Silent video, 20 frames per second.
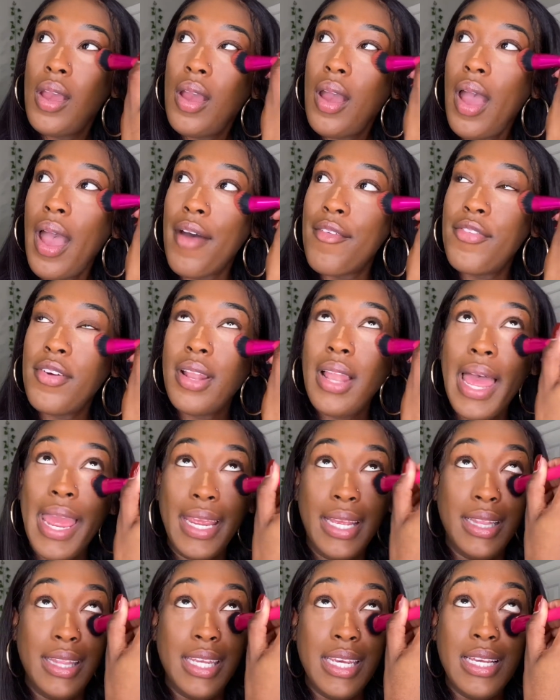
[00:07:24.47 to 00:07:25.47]
I feel
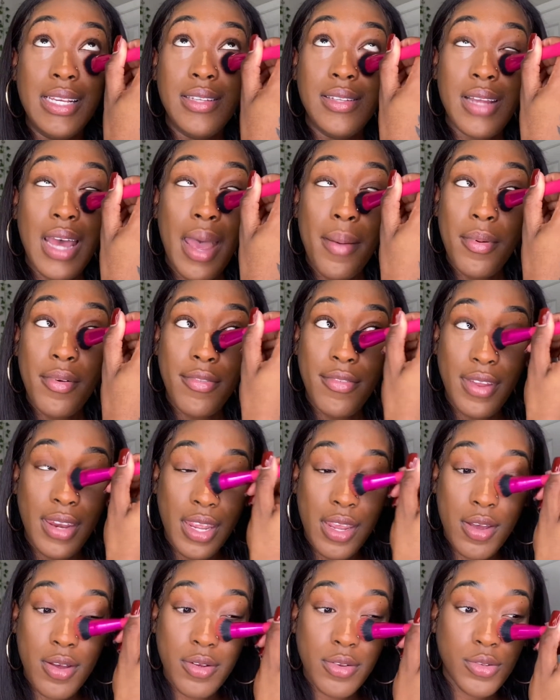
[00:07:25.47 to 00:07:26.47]
like these type of
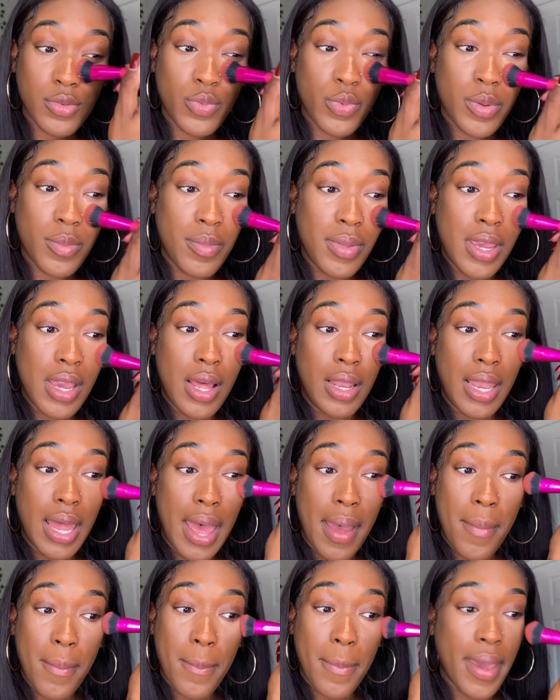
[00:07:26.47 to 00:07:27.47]
videos would be a
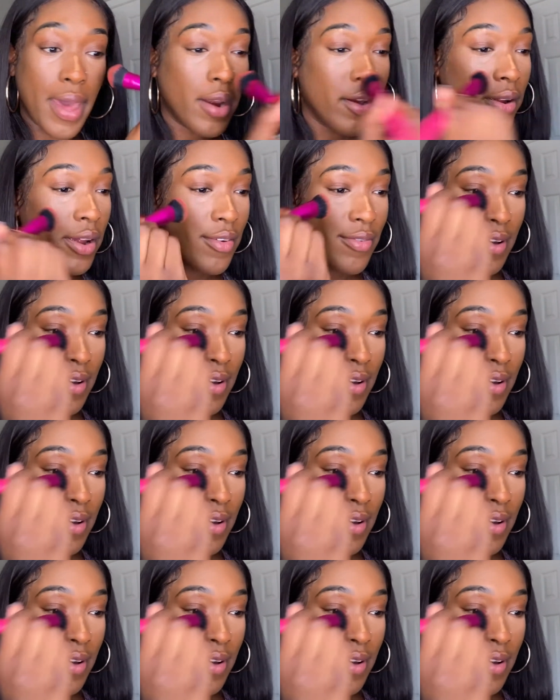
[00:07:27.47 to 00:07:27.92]
lot better if